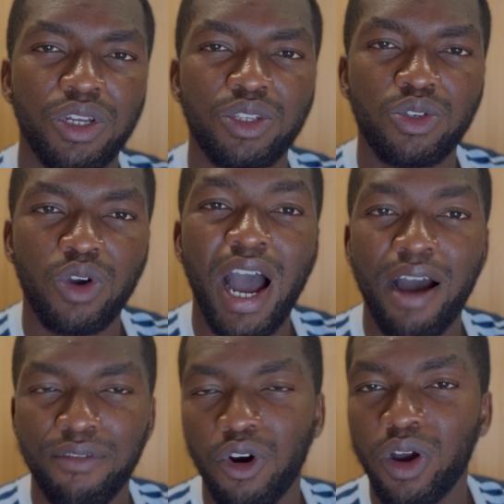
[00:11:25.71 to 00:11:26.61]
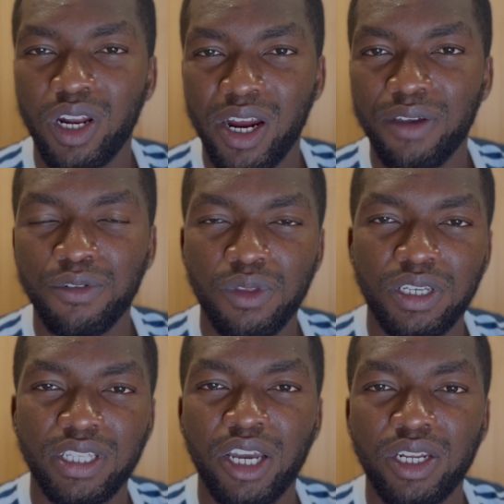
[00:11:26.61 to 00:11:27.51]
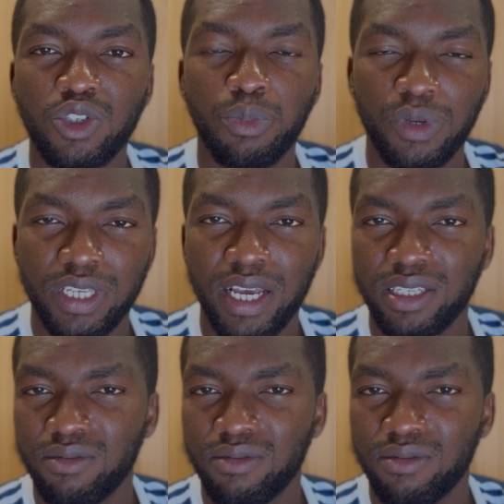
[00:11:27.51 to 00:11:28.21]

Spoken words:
to have, or there are a few things that you need to possess.